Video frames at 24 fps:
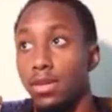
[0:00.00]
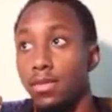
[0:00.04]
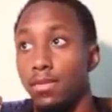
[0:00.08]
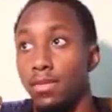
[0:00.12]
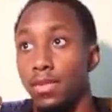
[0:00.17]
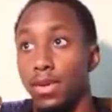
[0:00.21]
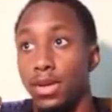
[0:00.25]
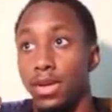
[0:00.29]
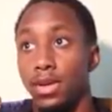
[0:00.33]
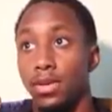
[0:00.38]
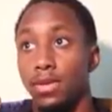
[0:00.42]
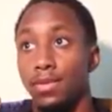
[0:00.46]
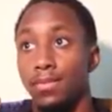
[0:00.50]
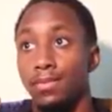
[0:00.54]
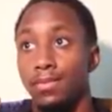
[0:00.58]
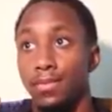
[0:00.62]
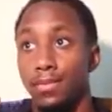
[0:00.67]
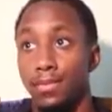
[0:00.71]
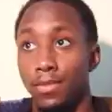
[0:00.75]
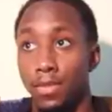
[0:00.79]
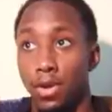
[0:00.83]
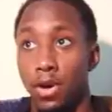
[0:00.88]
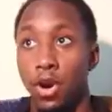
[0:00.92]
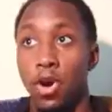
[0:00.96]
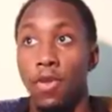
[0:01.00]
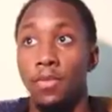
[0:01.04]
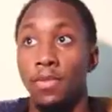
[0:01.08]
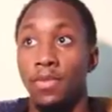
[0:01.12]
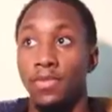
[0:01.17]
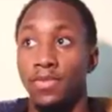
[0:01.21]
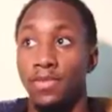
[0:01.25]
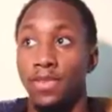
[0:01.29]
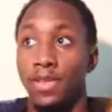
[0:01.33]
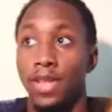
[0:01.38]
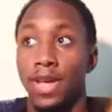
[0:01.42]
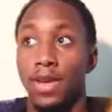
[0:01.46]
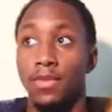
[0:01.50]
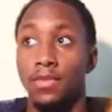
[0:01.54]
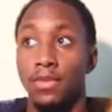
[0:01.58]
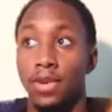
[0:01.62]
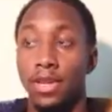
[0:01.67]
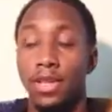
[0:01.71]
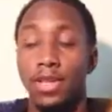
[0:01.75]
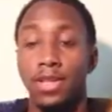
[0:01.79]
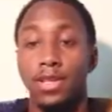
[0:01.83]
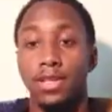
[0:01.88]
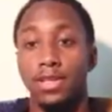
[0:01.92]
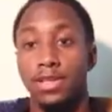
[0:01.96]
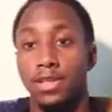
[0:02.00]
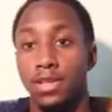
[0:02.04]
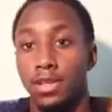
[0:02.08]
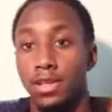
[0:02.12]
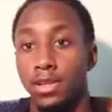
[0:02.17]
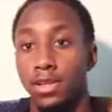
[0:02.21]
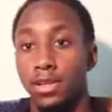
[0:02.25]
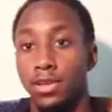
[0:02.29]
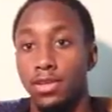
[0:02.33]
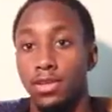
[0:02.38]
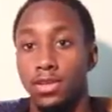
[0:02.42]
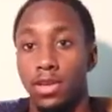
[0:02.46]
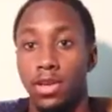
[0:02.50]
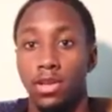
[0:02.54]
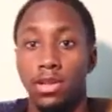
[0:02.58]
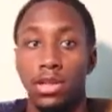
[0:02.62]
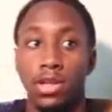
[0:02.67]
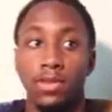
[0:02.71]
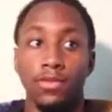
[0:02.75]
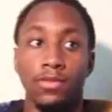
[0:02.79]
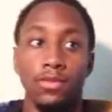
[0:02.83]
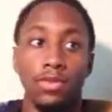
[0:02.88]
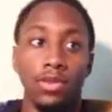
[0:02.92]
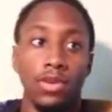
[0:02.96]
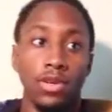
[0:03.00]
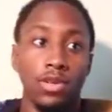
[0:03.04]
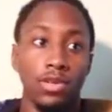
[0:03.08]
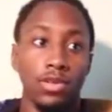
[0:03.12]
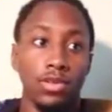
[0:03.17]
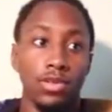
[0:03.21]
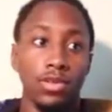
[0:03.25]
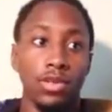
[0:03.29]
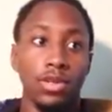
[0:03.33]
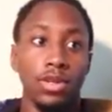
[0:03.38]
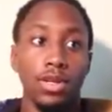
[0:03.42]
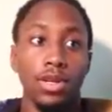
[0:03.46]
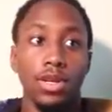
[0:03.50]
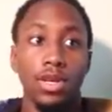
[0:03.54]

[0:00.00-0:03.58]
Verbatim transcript: But hoping for that win this year, and it's all love 100.